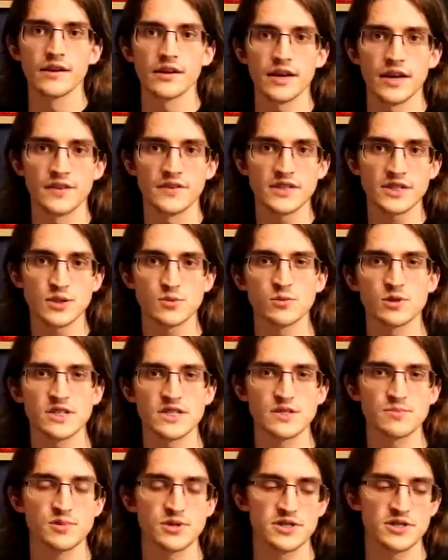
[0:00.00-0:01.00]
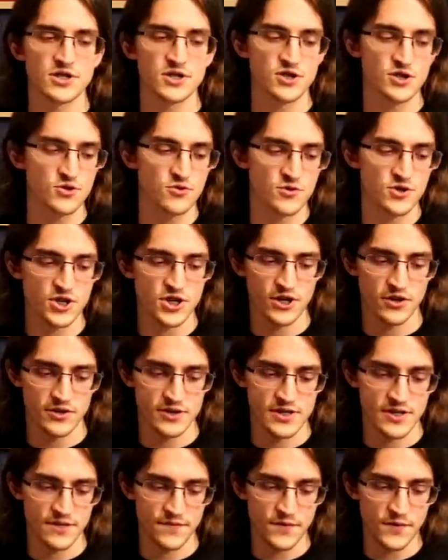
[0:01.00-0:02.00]
And this one is split into 2
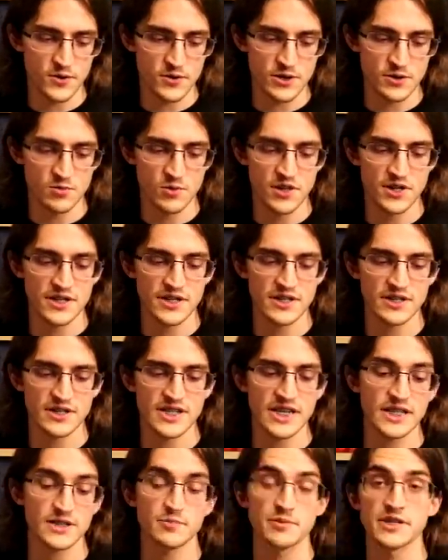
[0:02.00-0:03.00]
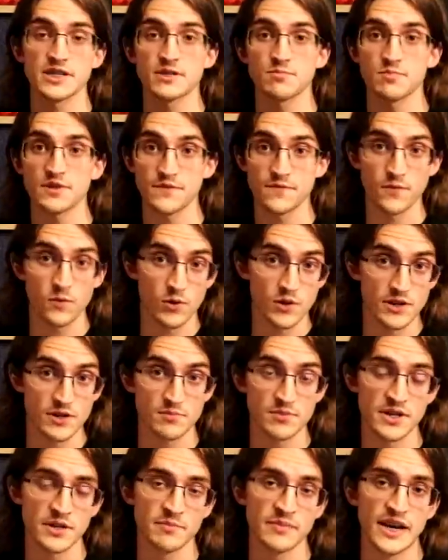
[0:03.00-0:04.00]
chunks. The first one takes place before the
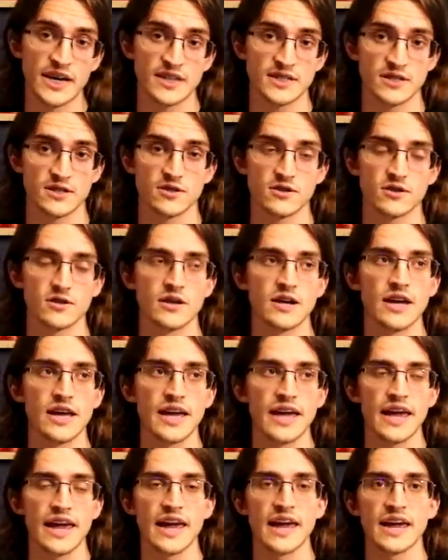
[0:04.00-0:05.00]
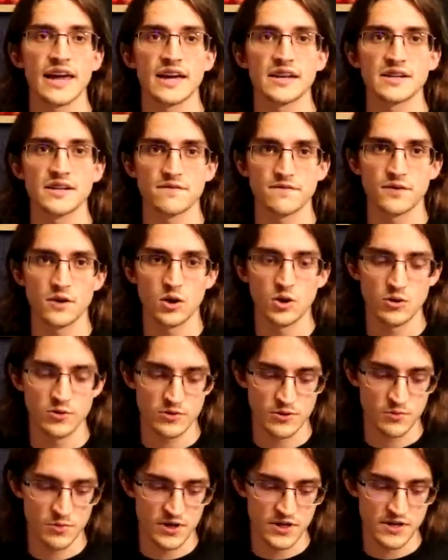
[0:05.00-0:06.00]
big massacre, and it
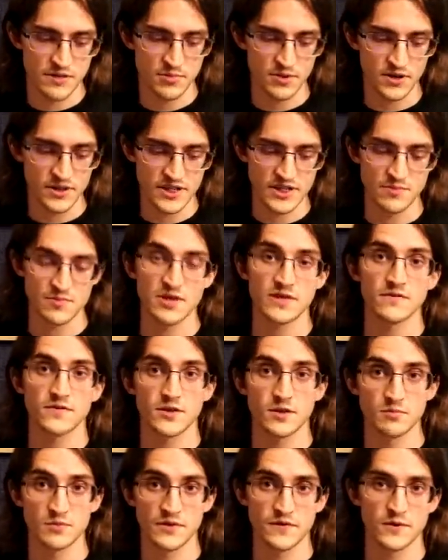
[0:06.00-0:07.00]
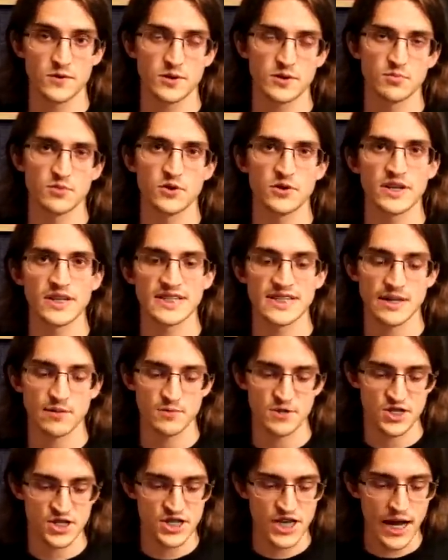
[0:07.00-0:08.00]
follows one of the policemen from the first book. His name
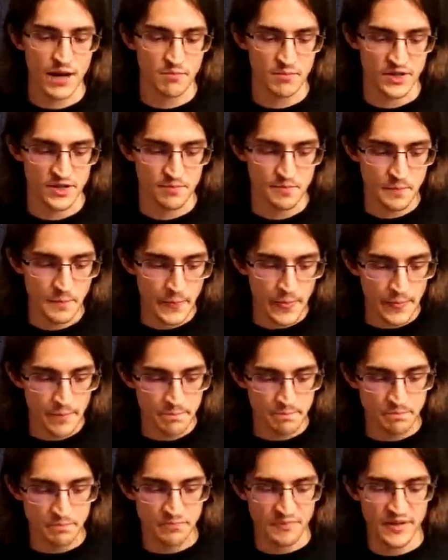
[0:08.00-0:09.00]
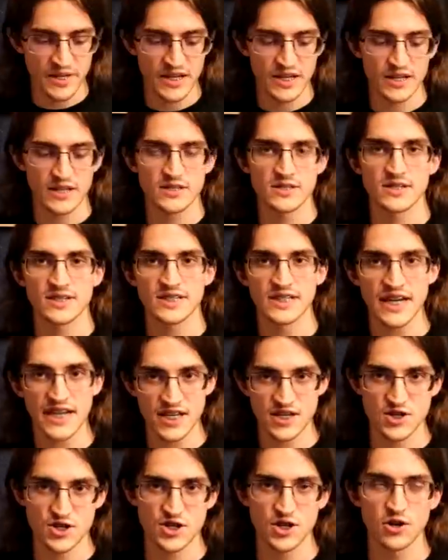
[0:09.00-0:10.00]
is Chapman. And the
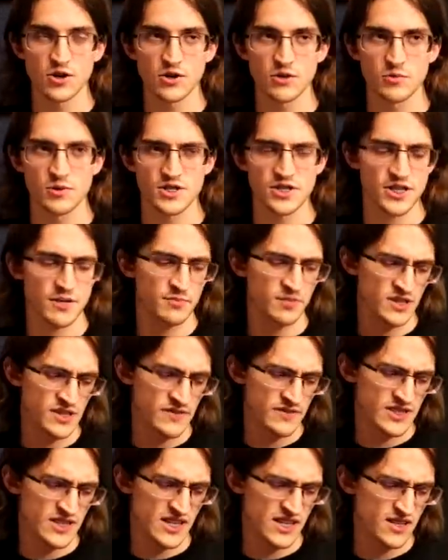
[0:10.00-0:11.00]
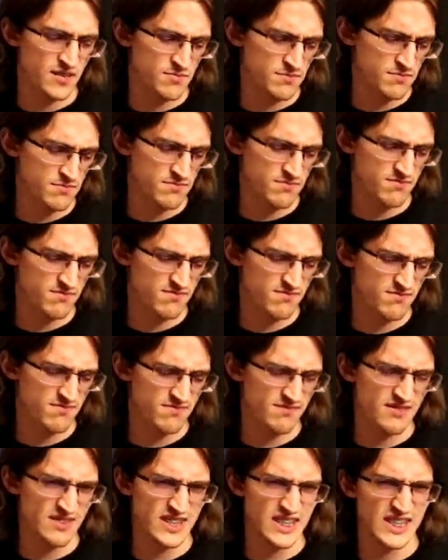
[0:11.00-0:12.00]
second chunk, which I believe is like
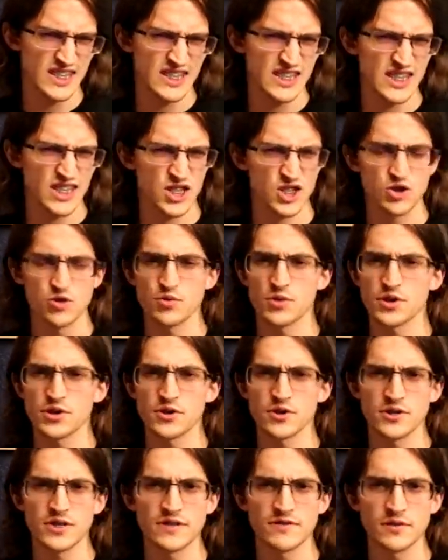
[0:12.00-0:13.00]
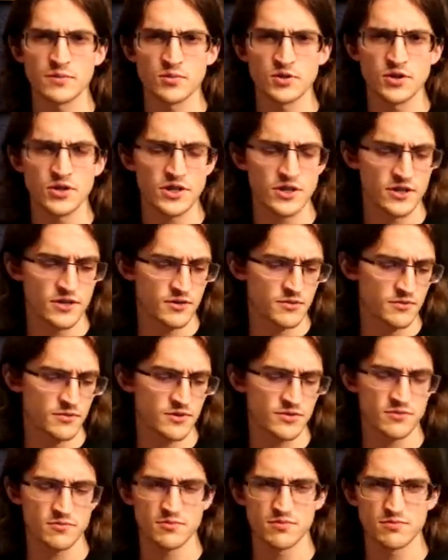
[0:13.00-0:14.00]
2/3 of the book,
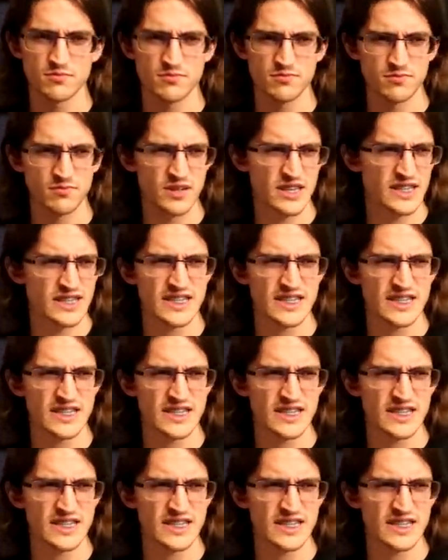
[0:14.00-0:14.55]
or like